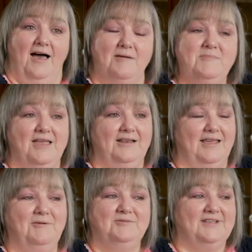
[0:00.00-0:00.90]
I mean,
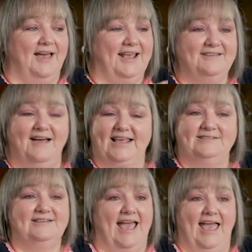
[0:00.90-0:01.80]
it was like night
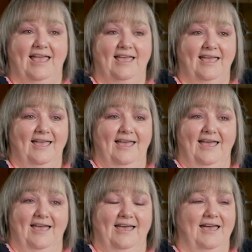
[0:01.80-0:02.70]
and day.
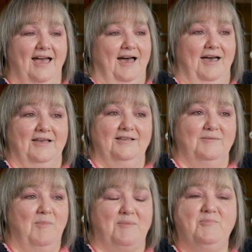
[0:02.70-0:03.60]
Uh,
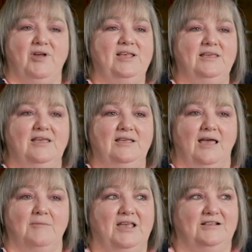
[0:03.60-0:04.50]
my breathing,
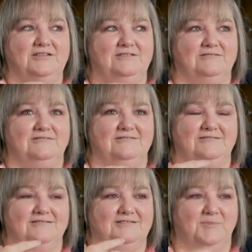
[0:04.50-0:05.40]
I mean,
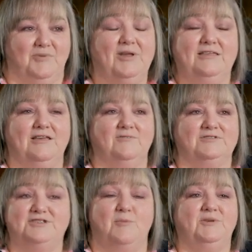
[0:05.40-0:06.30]
the breathing
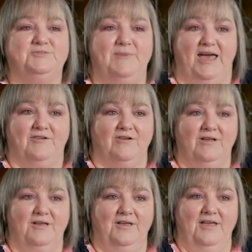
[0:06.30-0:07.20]
was so much
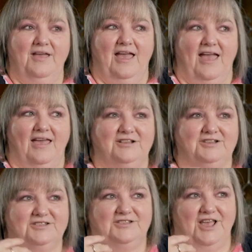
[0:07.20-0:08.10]
better, and
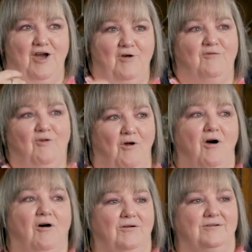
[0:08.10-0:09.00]
just the
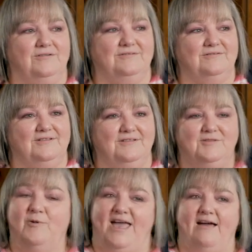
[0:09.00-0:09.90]
overall,
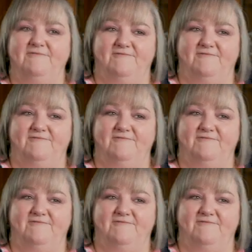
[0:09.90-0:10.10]
the way I